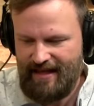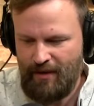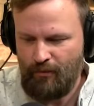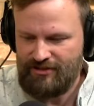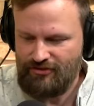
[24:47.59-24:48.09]

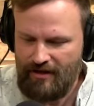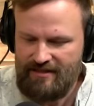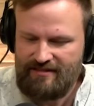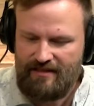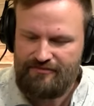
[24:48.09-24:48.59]
and what
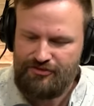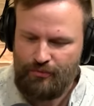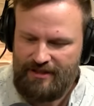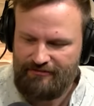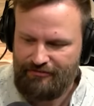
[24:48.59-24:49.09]
started as kind of
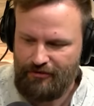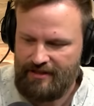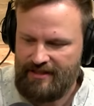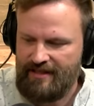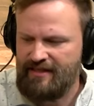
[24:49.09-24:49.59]
sweet and
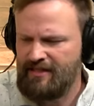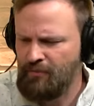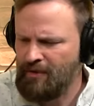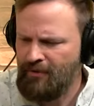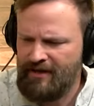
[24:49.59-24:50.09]
flirty, and in
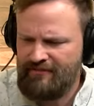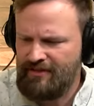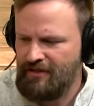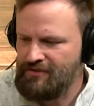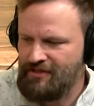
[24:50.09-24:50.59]
one part he even
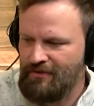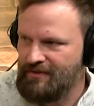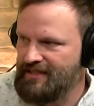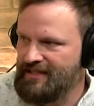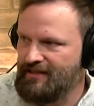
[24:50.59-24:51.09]
goes, you know,
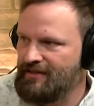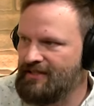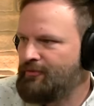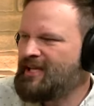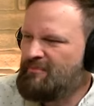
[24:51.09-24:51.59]

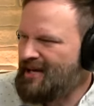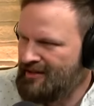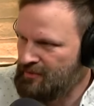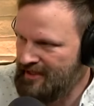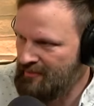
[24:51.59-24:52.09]
if we get
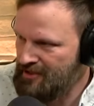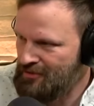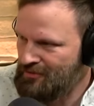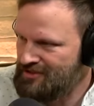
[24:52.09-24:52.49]
married, would that be cool?